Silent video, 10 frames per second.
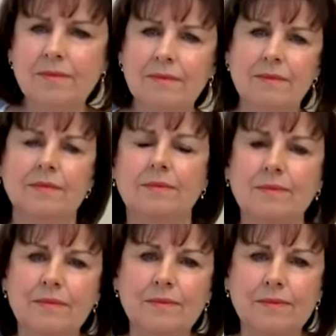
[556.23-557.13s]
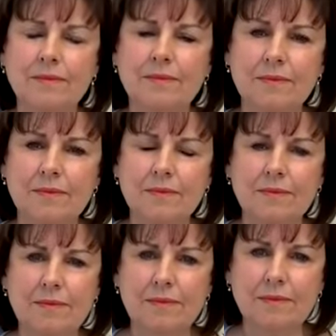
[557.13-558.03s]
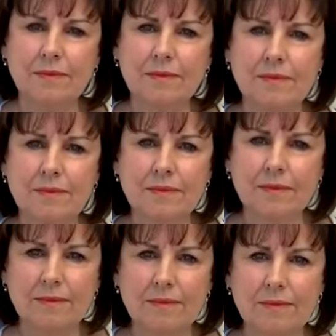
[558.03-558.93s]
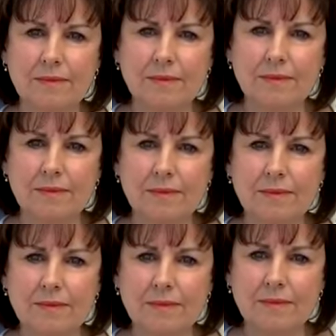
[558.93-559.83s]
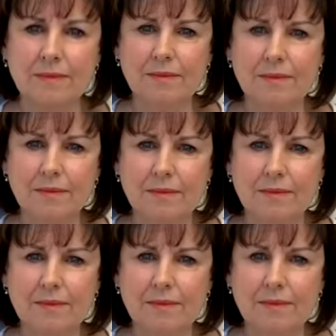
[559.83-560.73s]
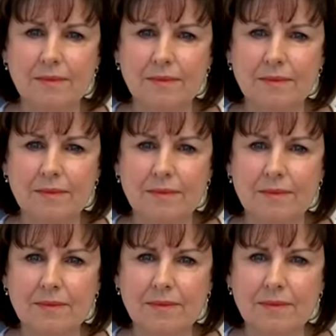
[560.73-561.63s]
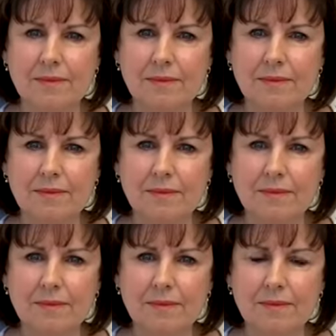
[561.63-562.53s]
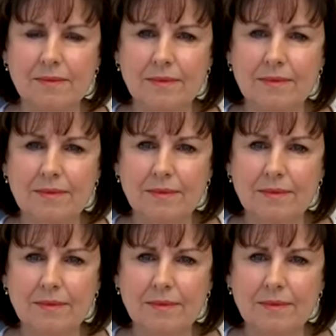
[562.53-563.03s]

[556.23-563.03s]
No words are spoken by the person on screen.